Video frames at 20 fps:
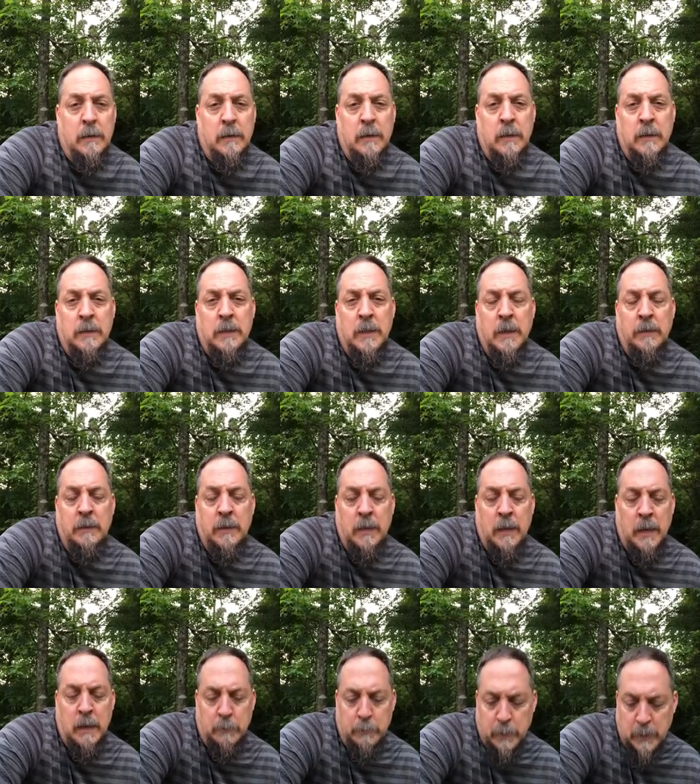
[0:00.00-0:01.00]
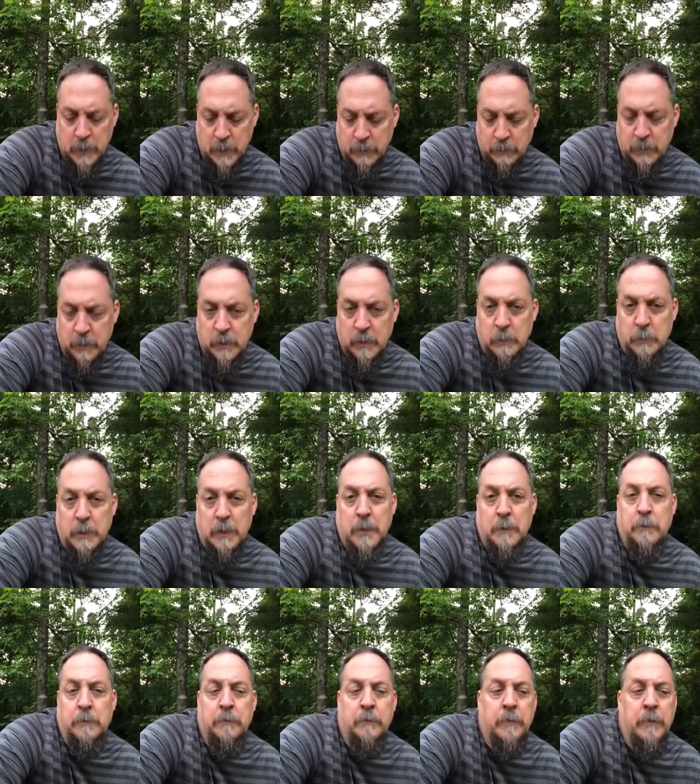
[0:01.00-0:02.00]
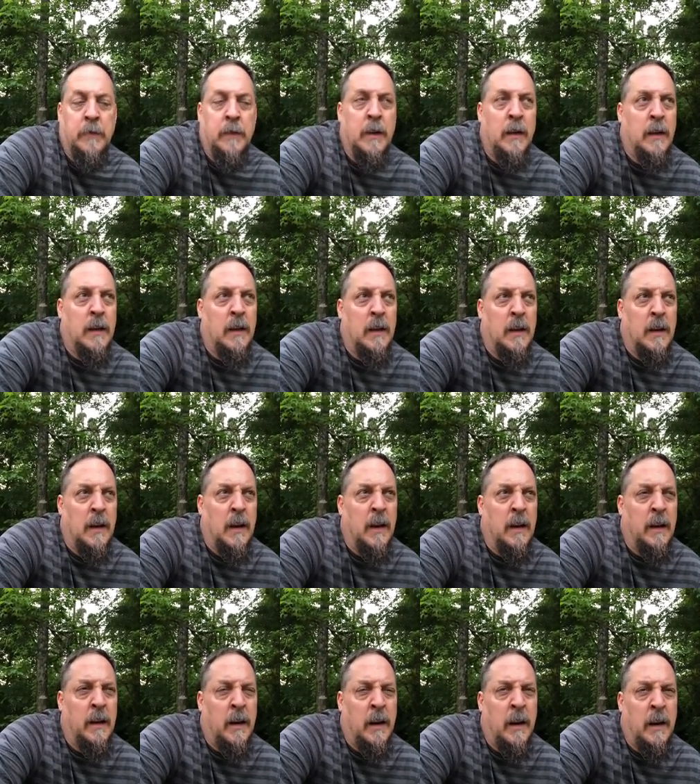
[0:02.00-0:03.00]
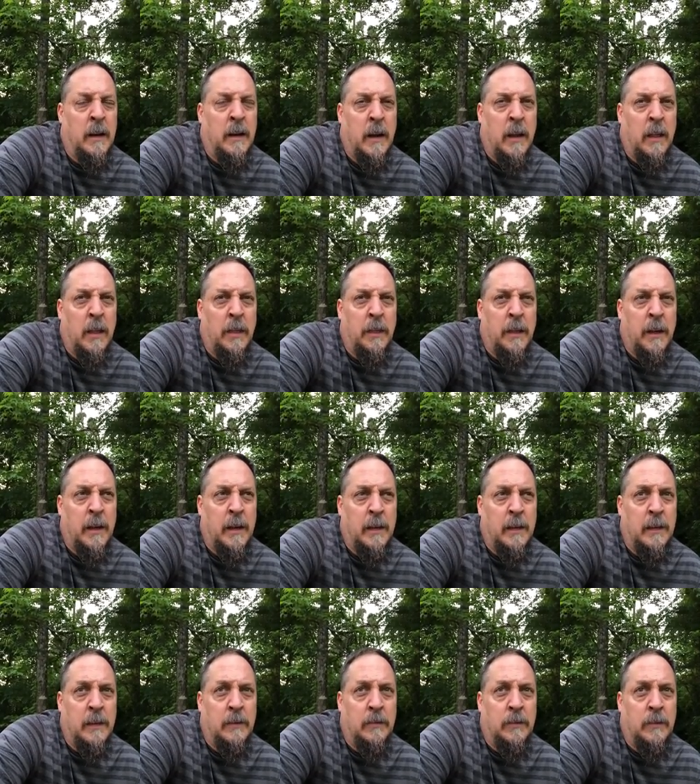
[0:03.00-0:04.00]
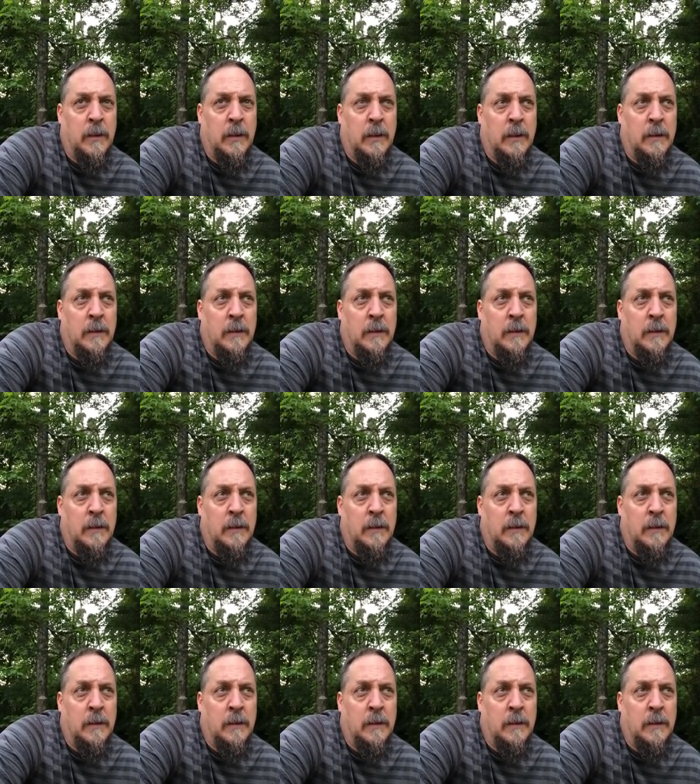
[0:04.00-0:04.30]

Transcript: it'll save you a lot of money if you deal with it. Another thing is,